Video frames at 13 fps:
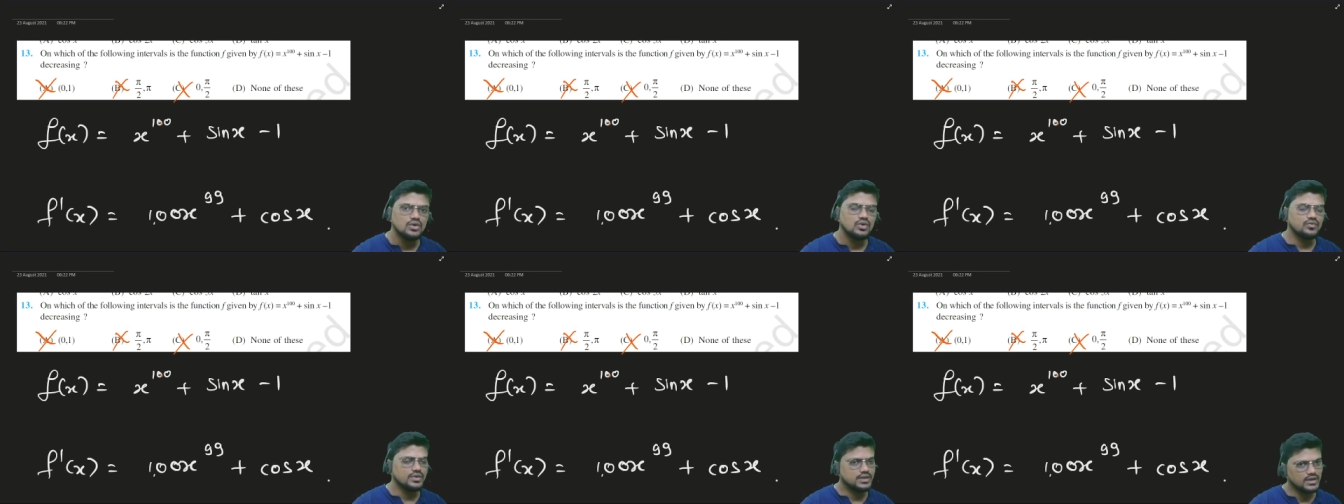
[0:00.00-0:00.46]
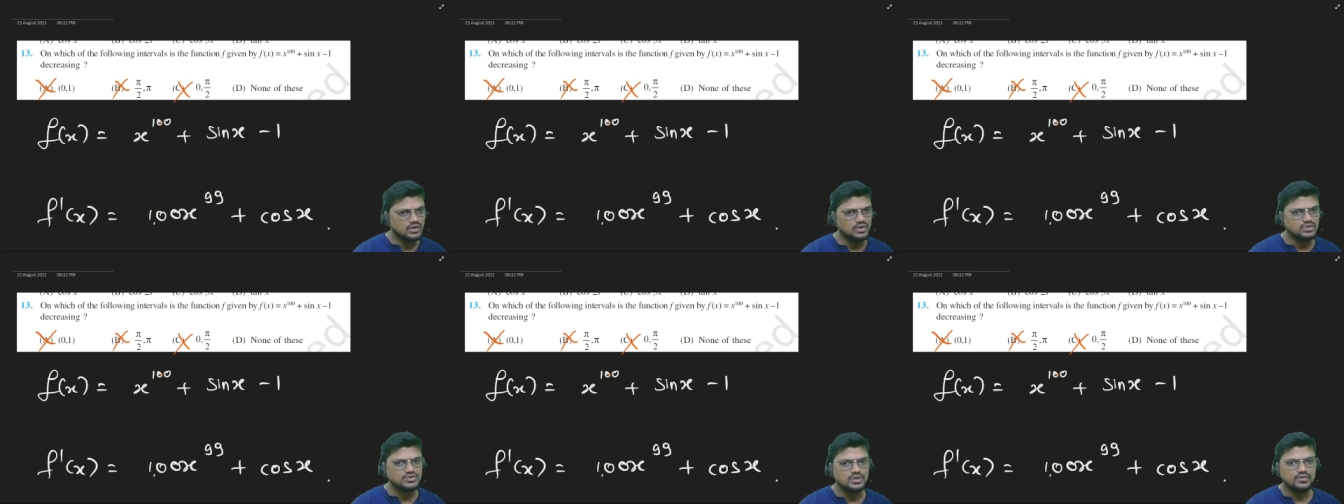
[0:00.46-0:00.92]
Over here
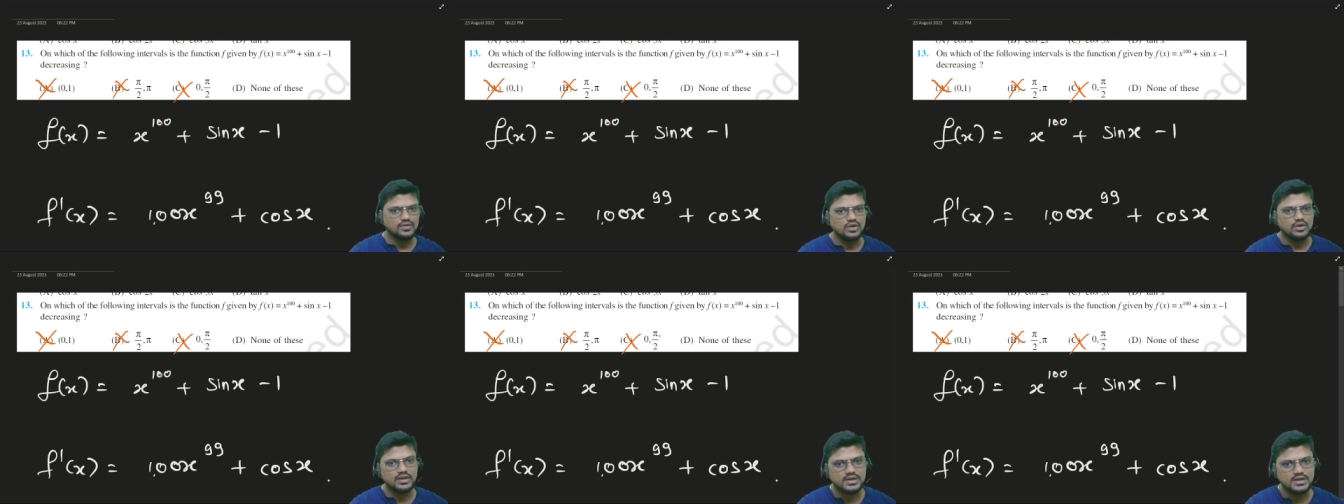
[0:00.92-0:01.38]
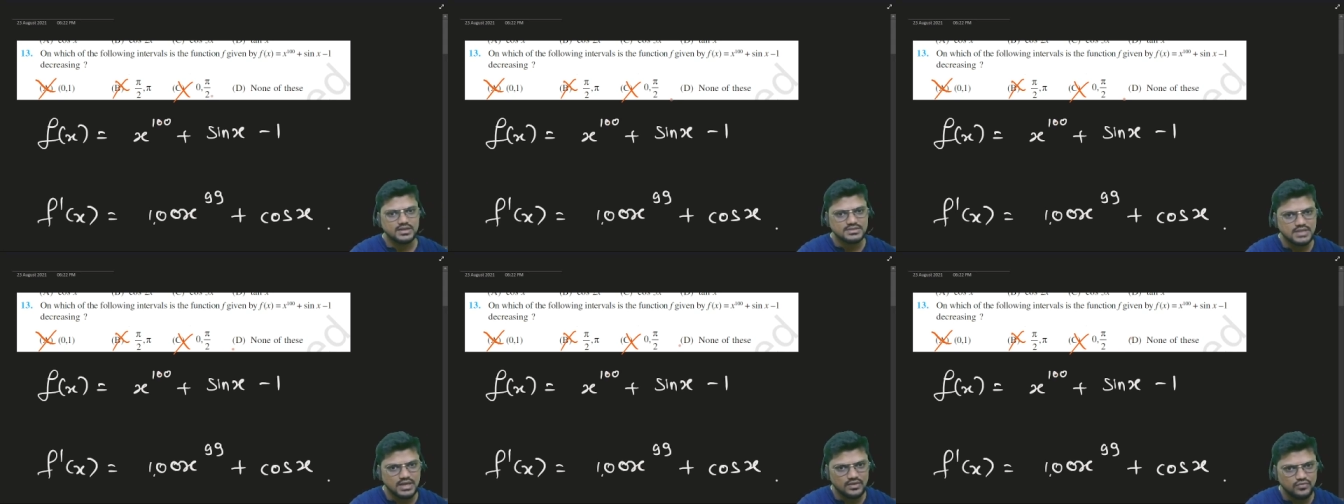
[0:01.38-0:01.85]
also it will not
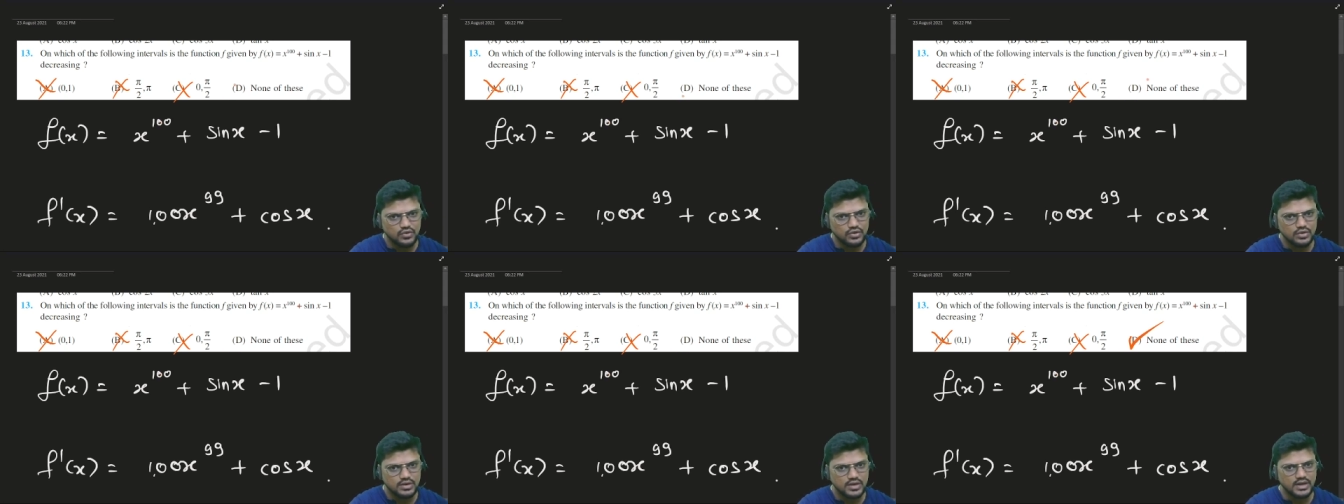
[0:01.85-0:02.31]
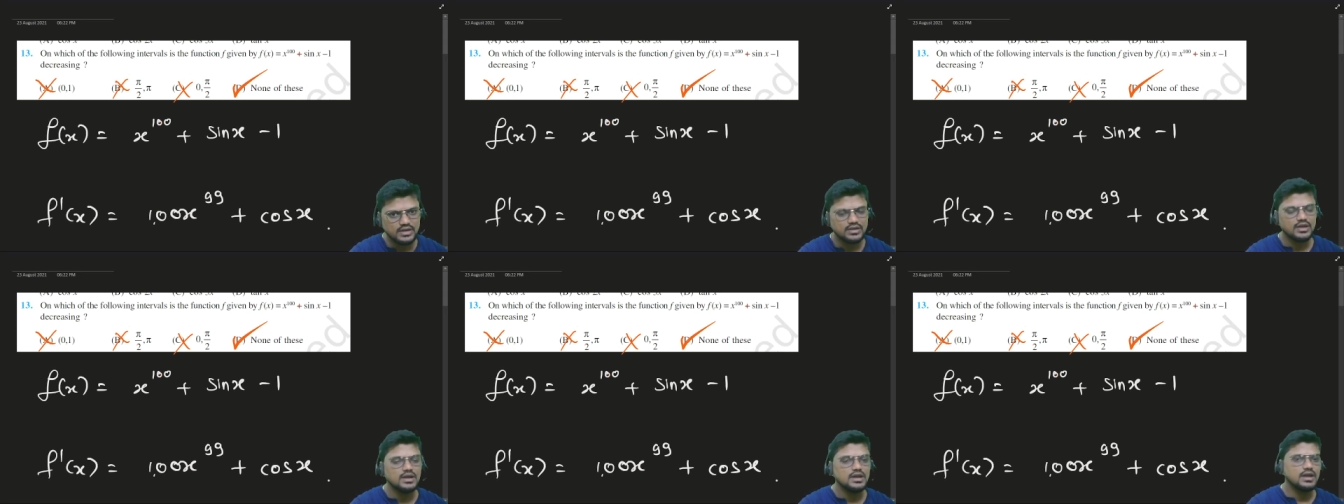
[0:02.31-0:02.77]
increase. Therefore you will get,
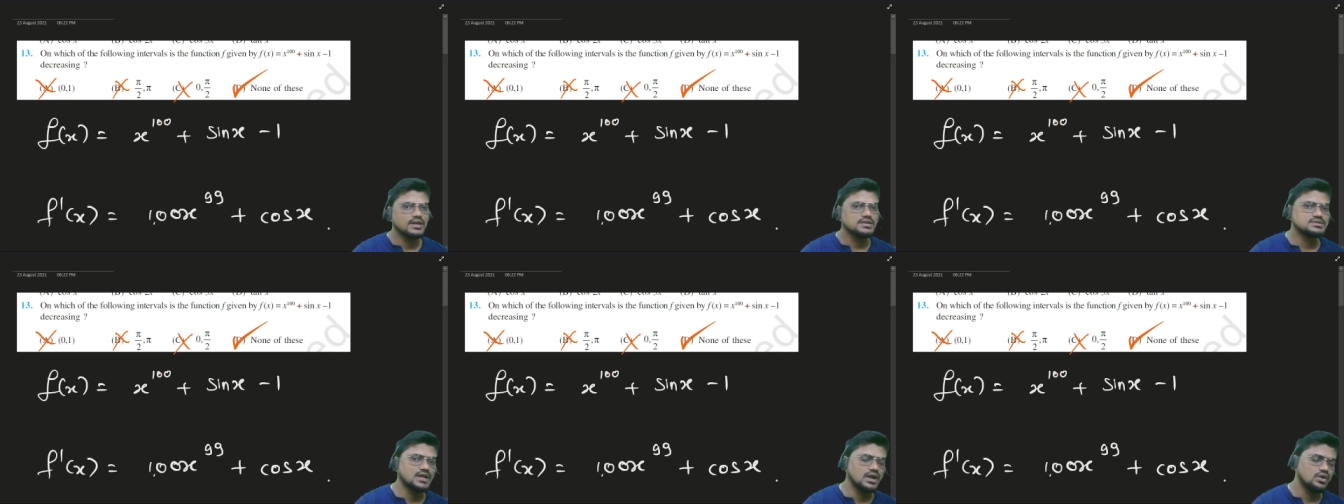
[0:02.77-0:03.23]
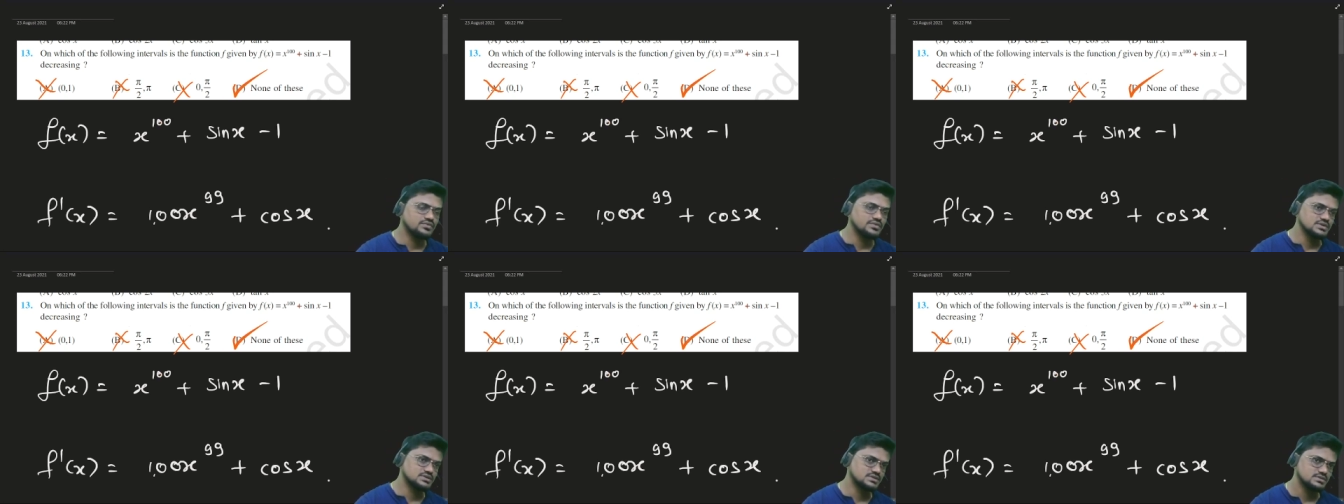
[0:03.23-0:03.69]
it is none of
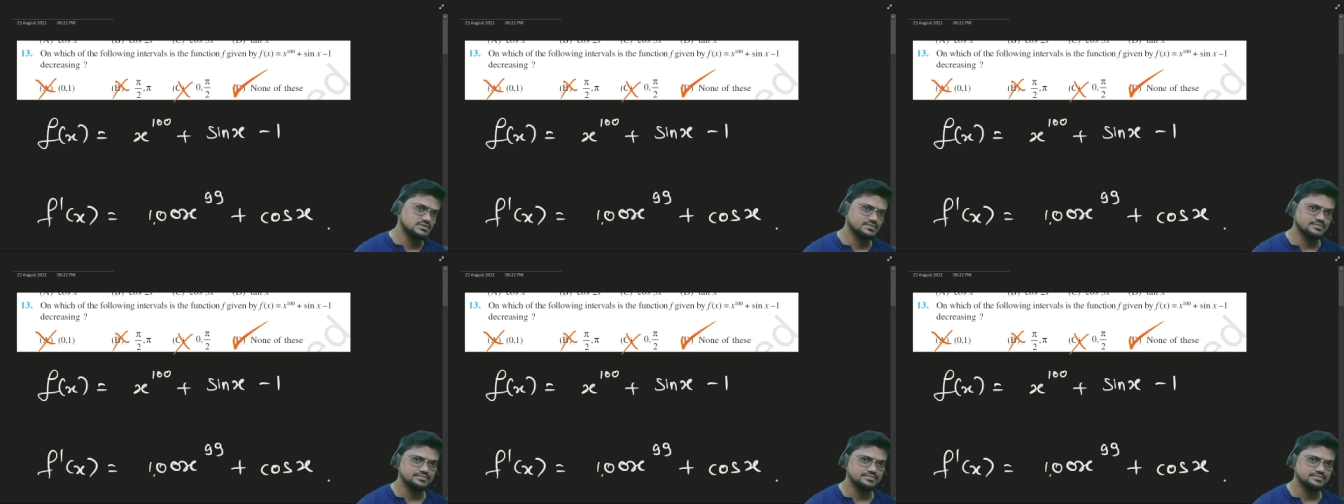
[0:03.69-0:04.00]
this.